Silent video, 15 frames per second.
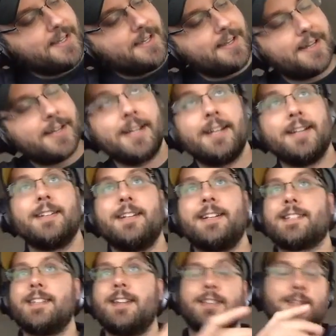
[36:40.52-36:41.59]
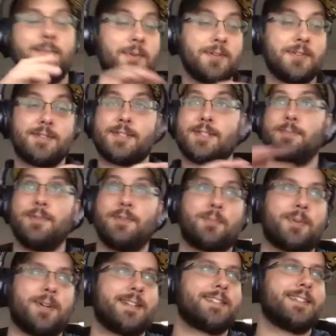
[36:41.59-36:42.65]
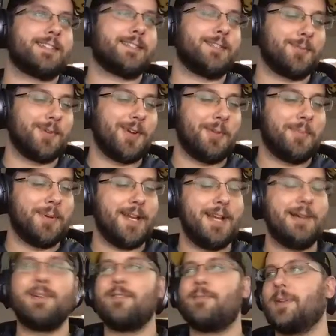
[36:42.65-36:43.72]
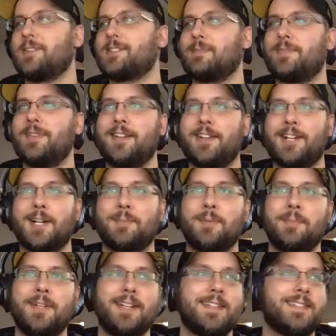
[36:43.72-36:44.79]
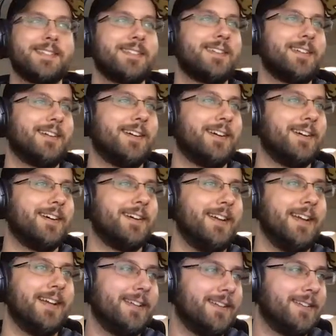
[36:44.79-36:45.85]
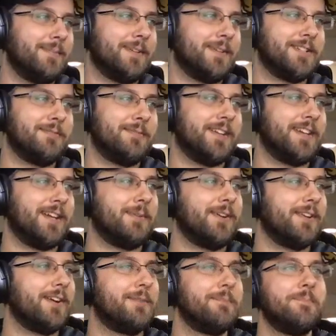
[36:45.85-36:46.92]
Again, it's not the most smooth process in the world, but hey, we've built something in a couple minutes and a bunch of my time earlier.